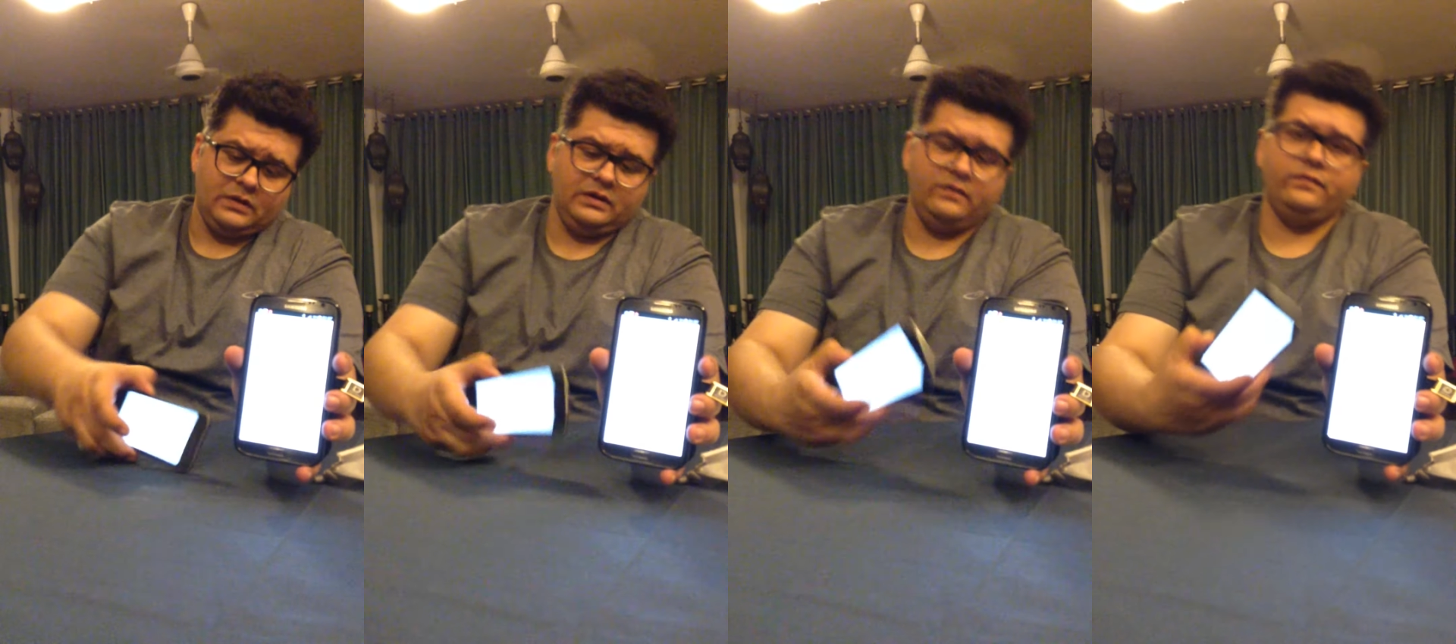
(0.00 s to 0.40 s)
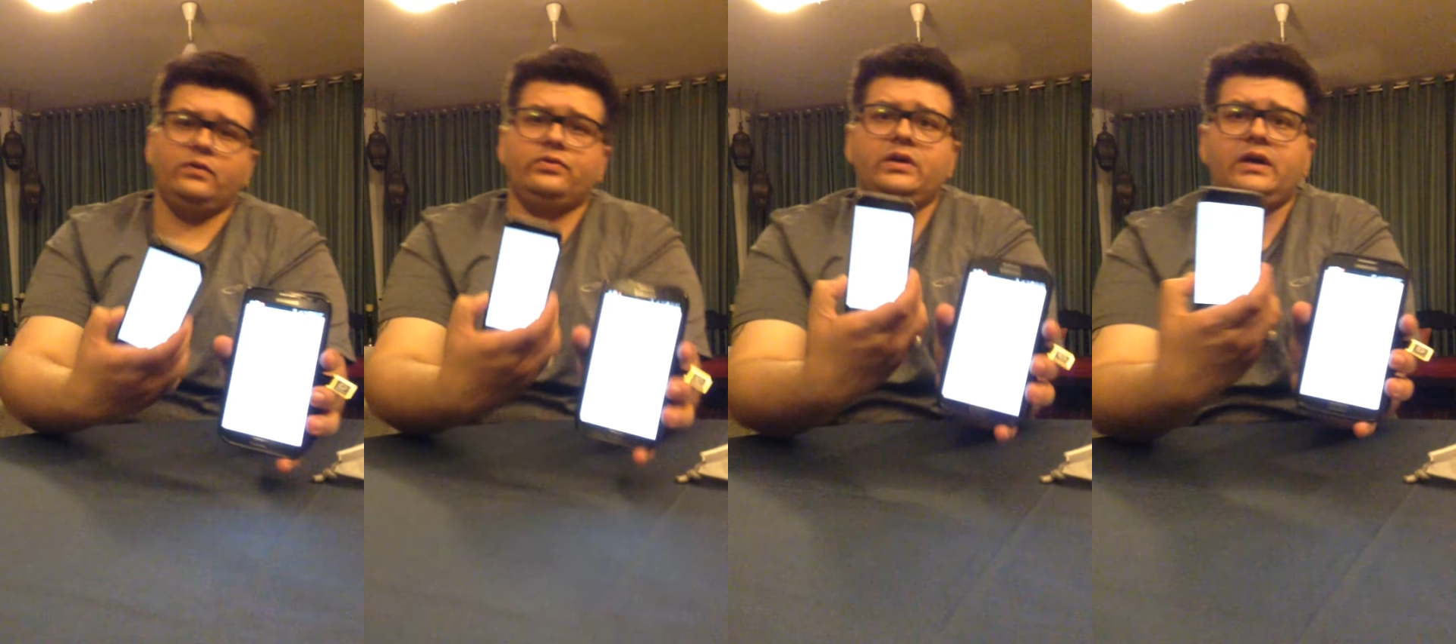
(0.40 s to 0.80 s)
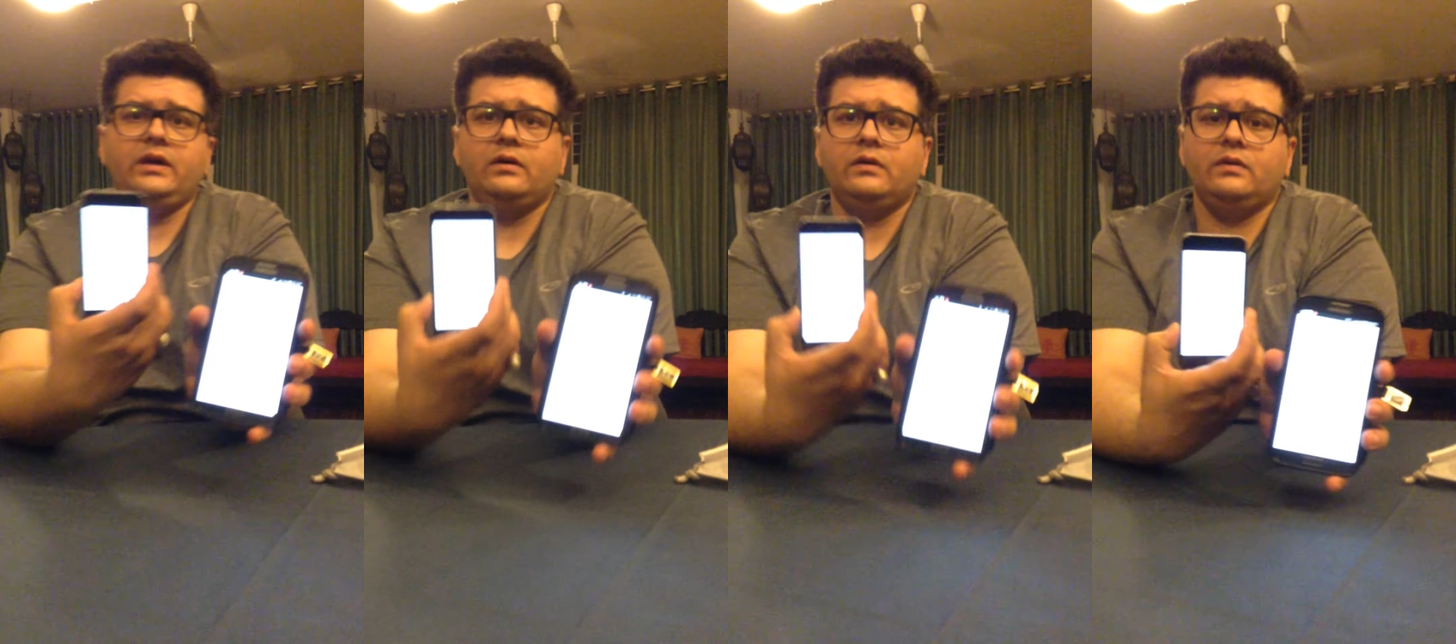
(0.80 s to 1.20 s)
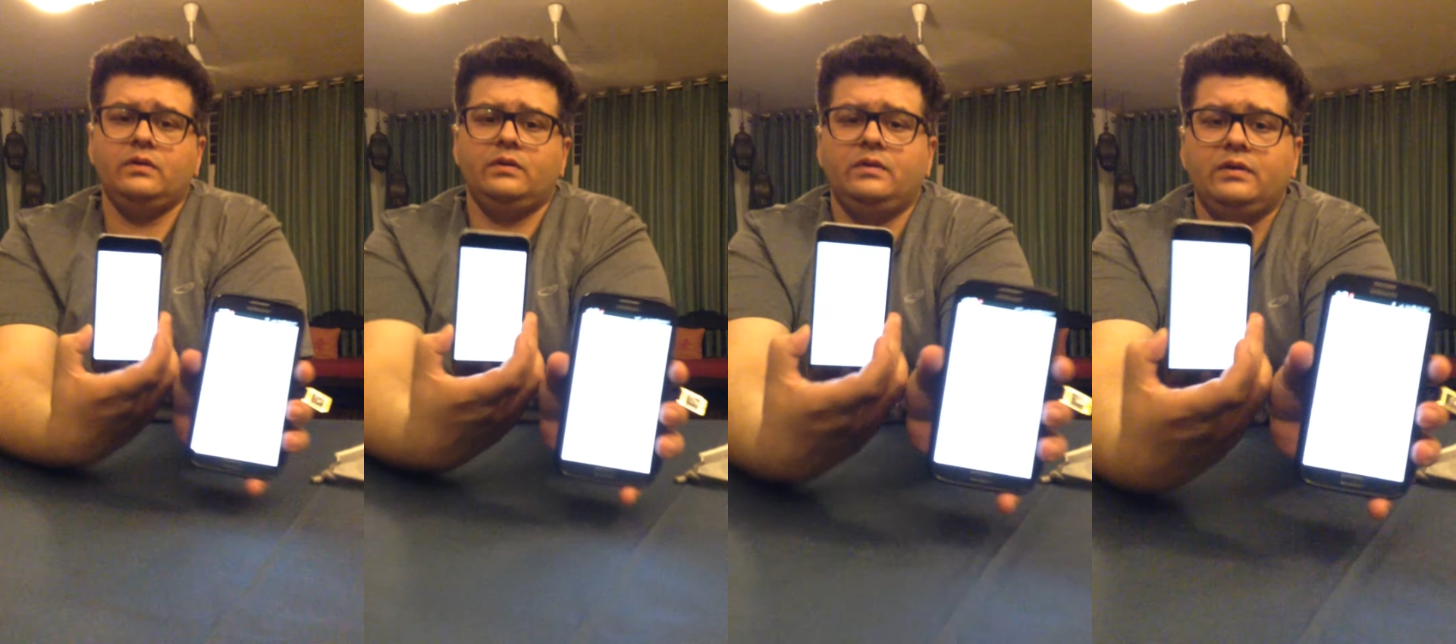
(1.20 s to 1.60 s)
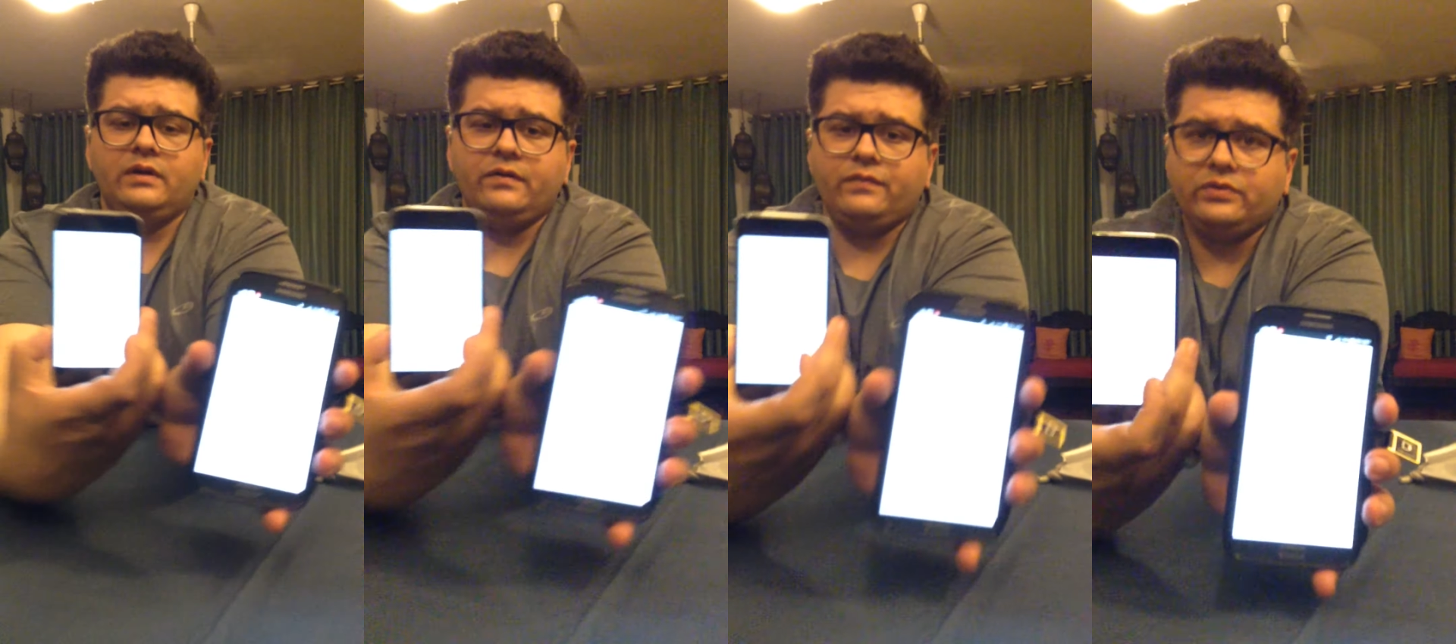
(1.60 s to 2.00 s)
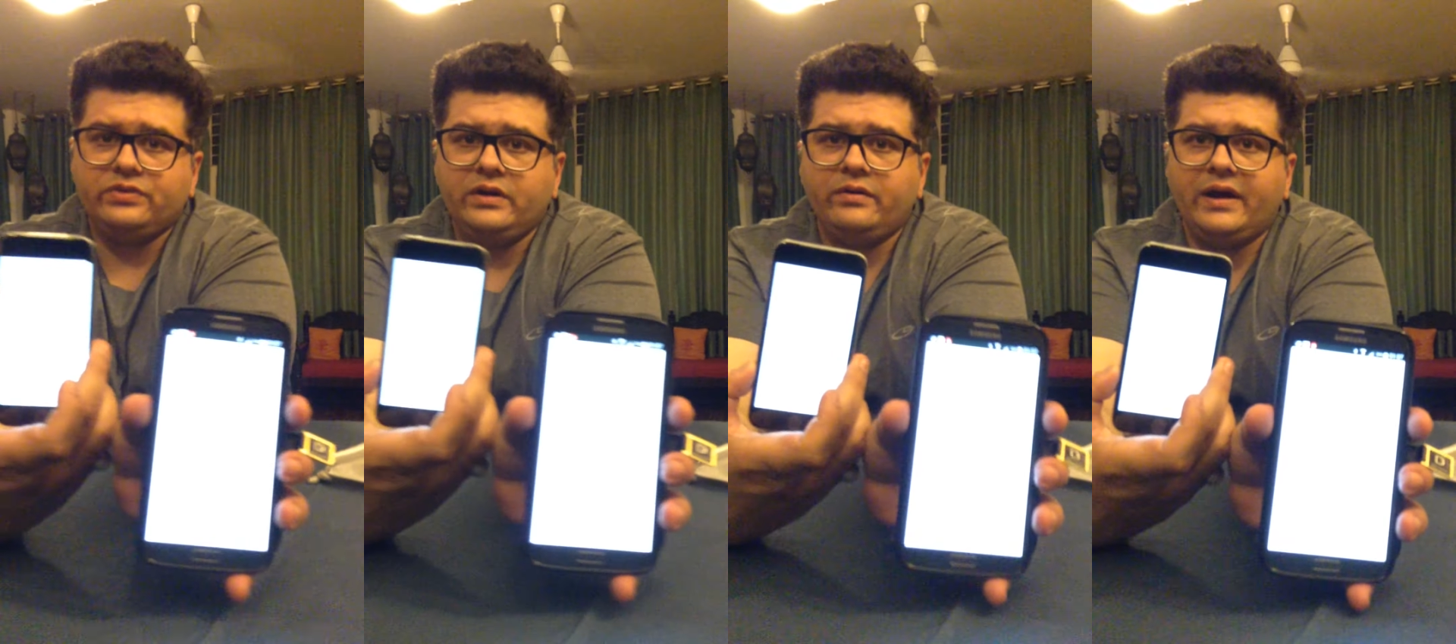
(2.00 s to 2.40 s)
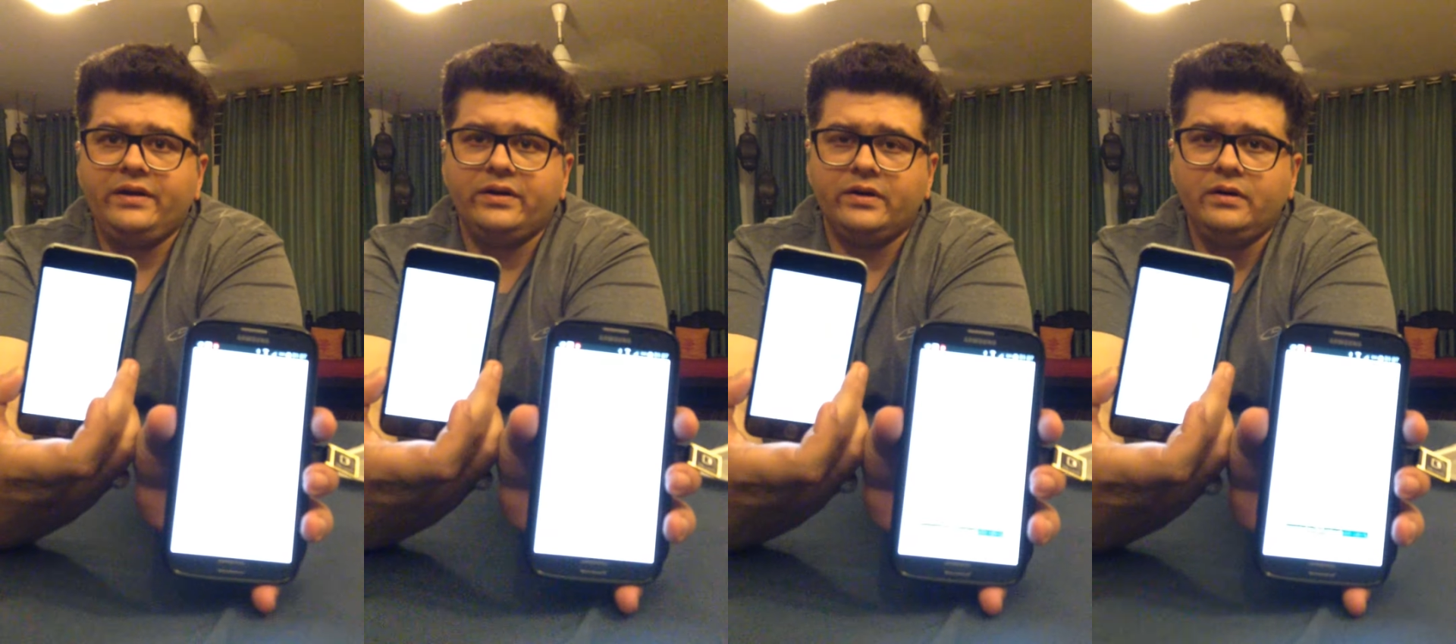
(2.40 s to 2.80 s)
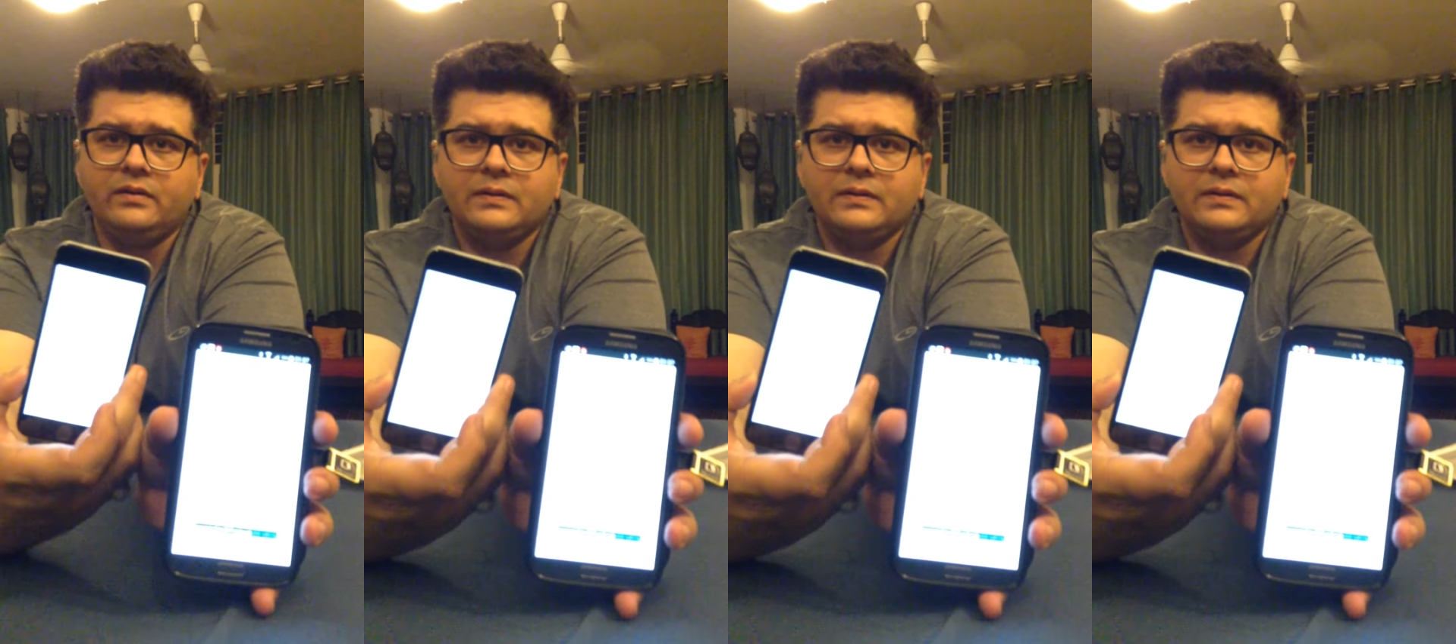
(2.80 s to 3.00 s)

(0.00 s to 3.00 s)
if you see right here,